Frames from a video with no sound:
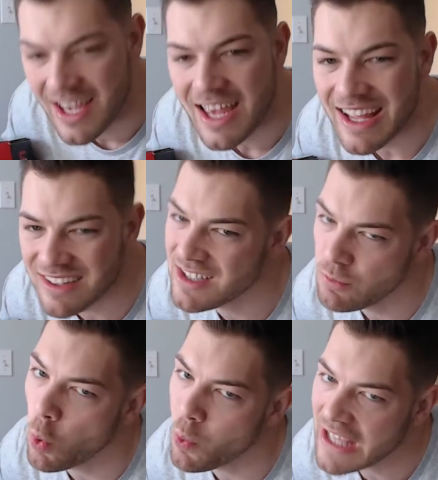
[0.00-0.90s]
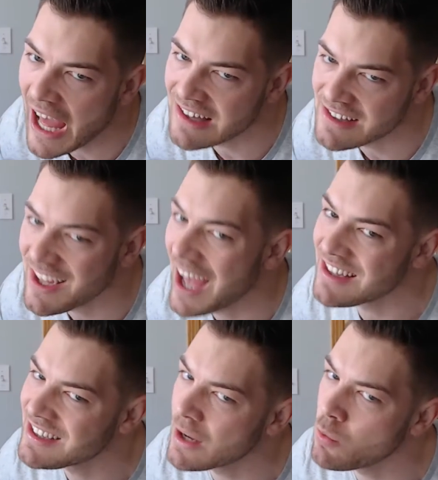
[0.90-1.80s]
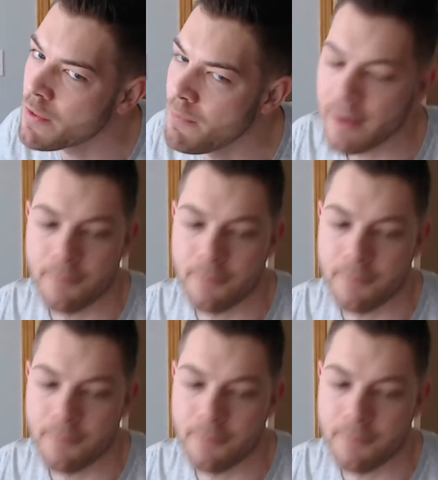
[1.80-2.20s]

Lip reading: and see what we got inside. Stick with me.